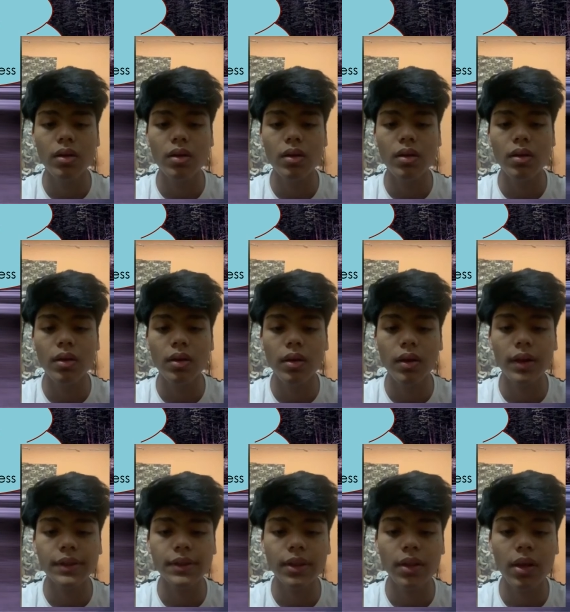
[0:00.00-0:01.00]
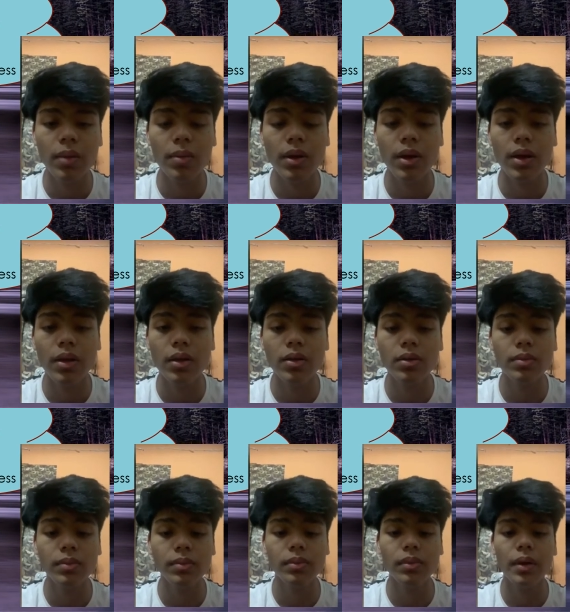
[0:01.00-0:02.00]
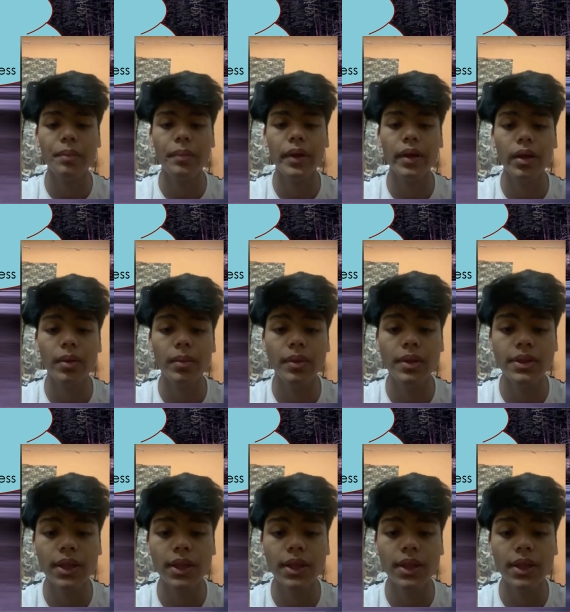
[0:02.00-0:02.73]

Assalamualaikum. My name is